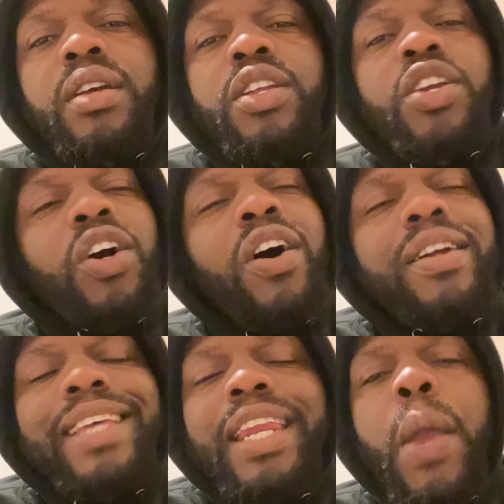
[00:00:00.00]
You
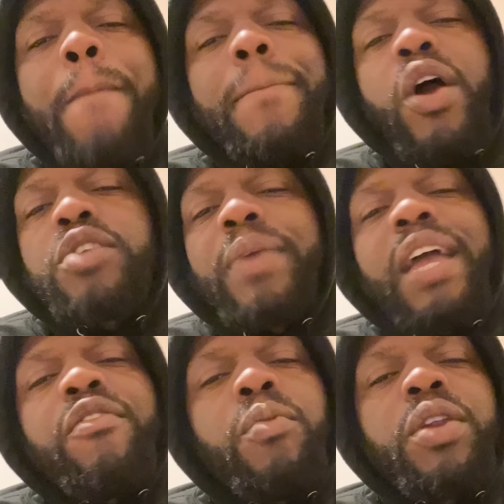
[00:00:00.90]
can't take the embarrassment.
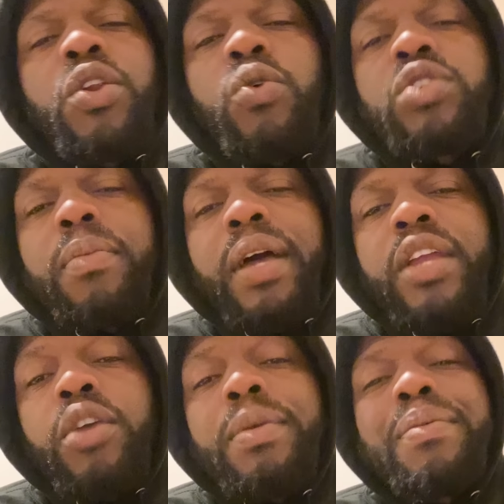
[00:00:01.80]
Everybody knows about
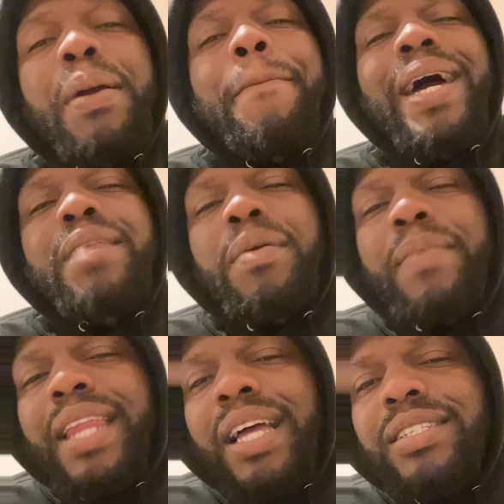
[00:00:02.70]
it. You're meant to be a bad man,
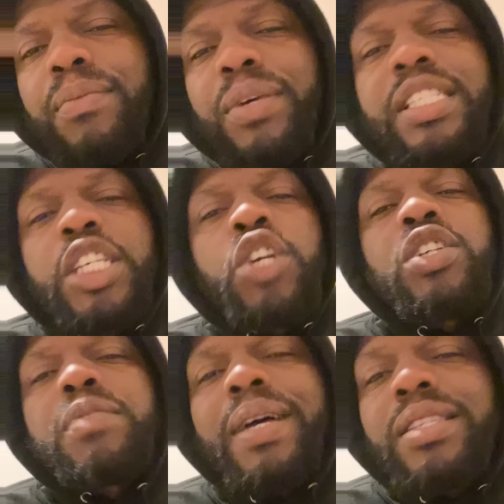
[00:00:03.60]
but now someone can see you
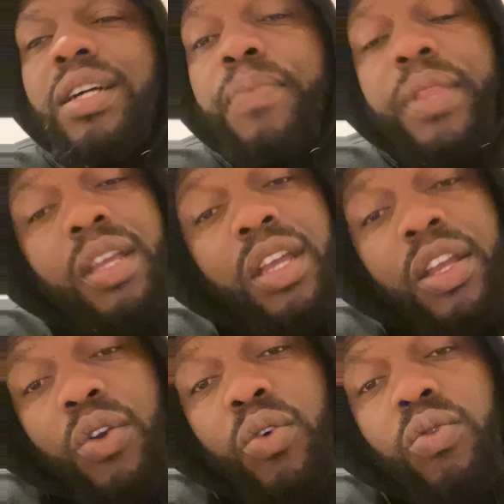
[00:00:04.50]
got smacked up.
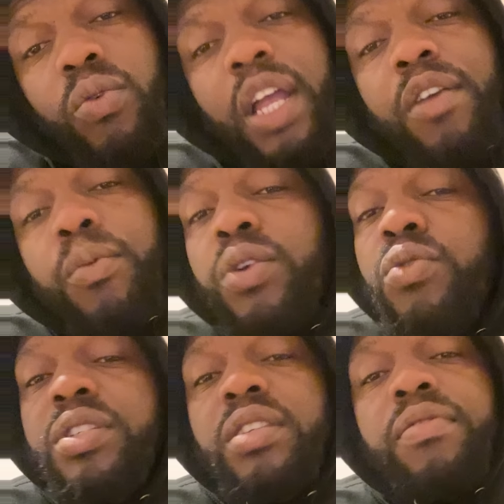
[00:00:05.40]
Cool. Everyone
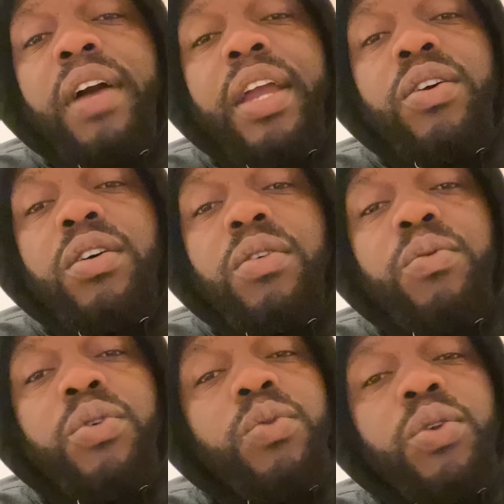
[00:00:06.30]
loses a fight, you know.
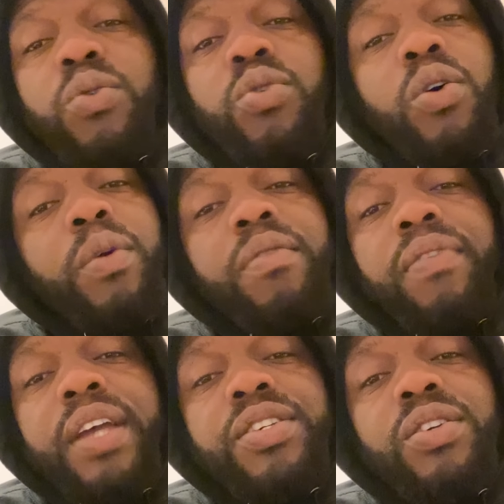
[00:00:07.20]
We, we all don't win
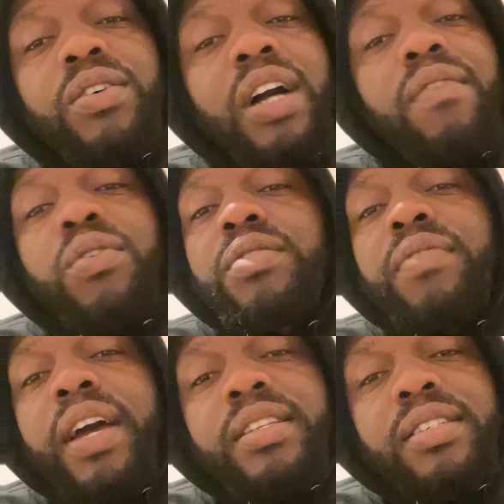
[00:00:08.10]
fights, you know. I've lost
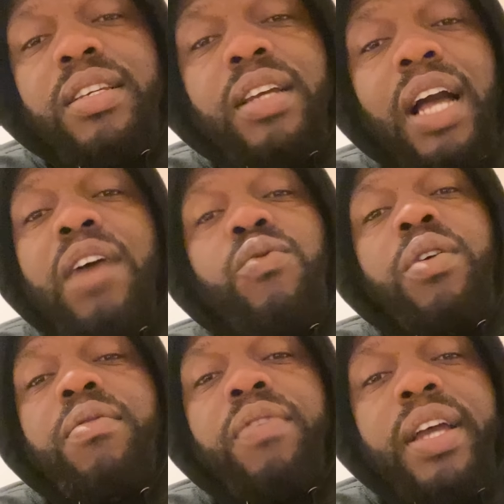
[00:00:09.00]
fights. I've
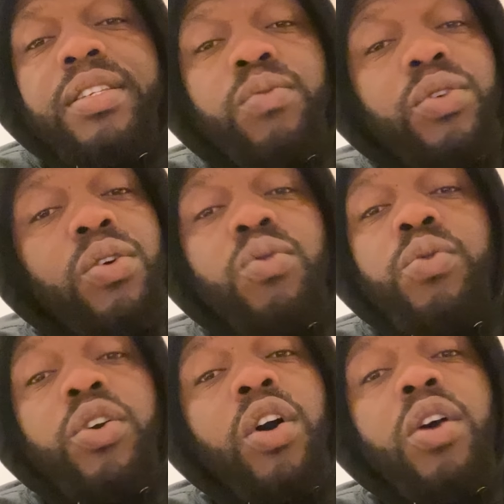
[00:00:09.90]
won fights. We don't.
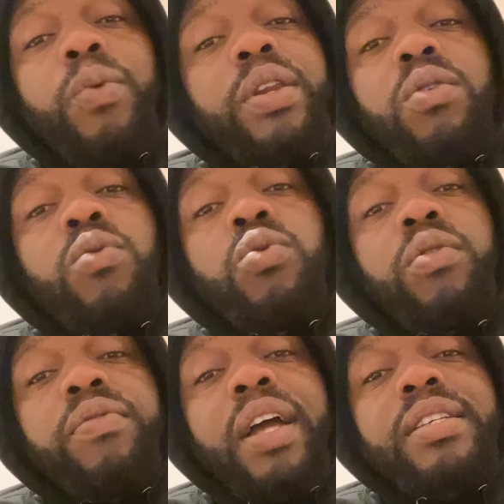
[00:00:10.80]
We can't win all
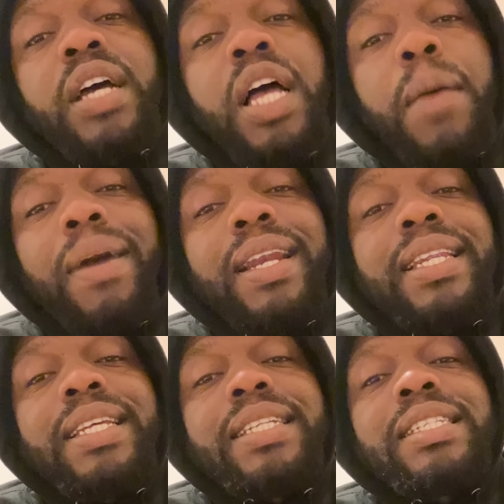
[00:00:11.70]
the fights, but at
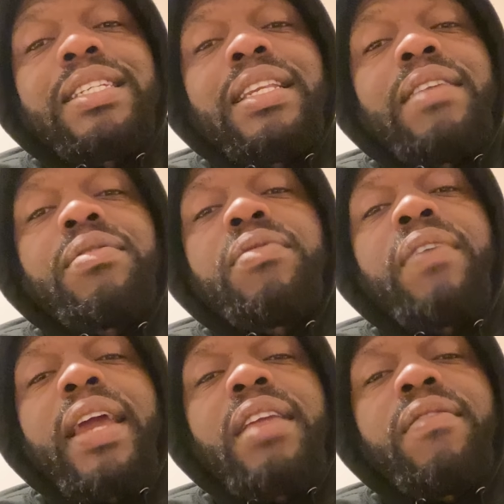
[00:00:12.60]
least you live to
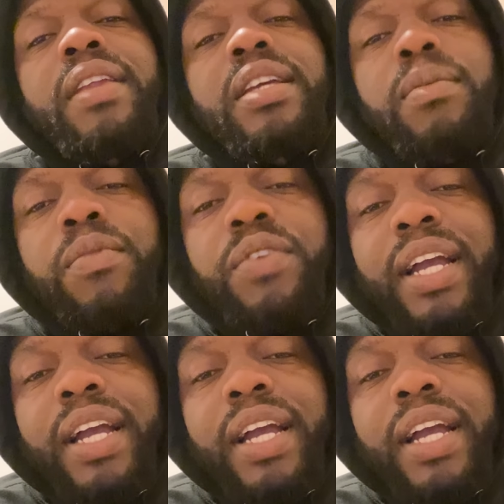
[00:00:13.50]
fight another day. Some of you